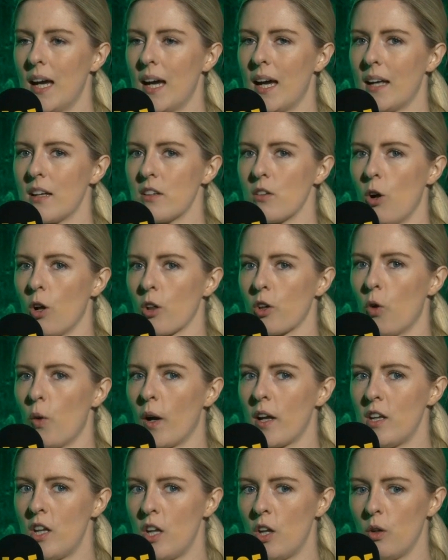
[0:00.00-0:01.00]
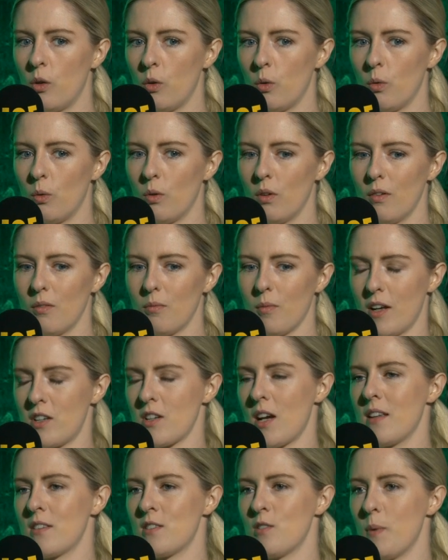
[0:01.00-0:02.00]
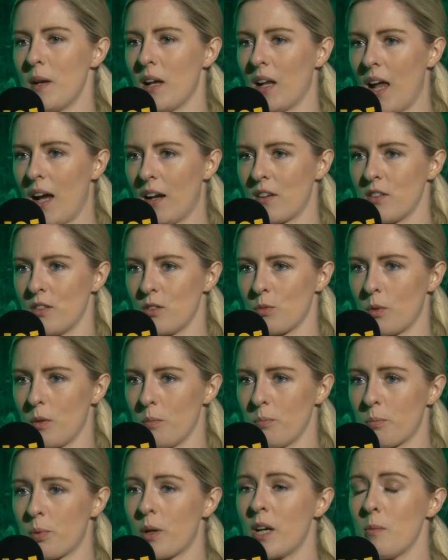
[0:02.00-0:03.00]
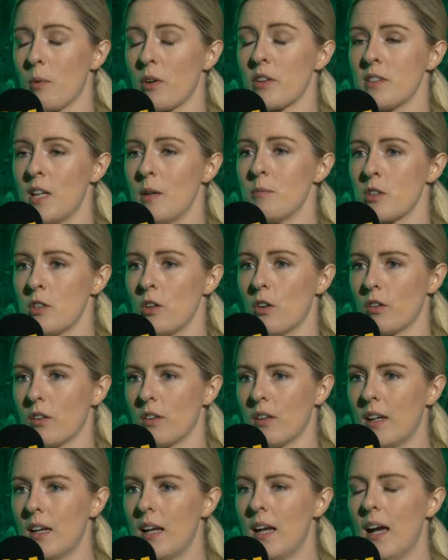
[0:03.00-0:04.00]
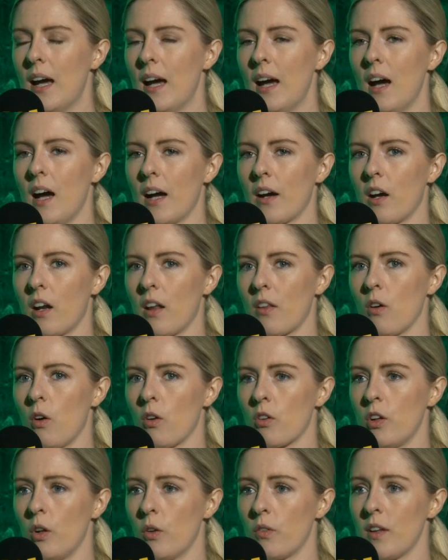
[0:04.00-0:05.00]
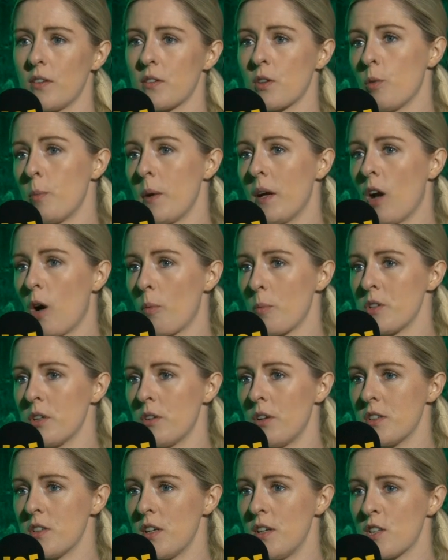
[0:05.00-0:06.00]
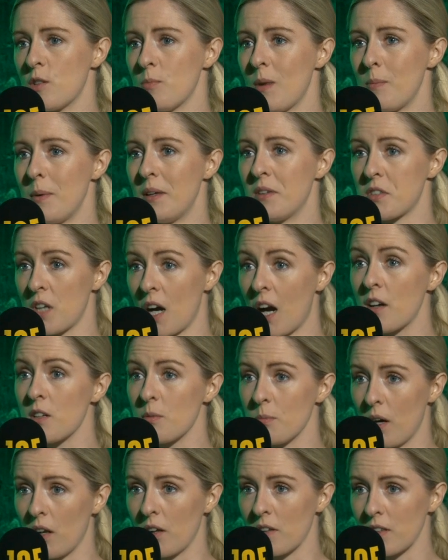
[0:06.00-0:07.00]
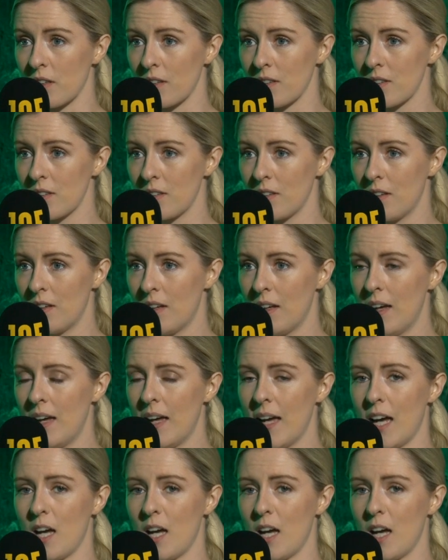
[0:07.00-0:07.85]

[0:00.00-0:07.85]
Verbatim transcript: And although I knew my chances of being elected were pretty much slim to none Right. I kind of thought, you know, this could be an opportunity to maybe start in politics. Yeah.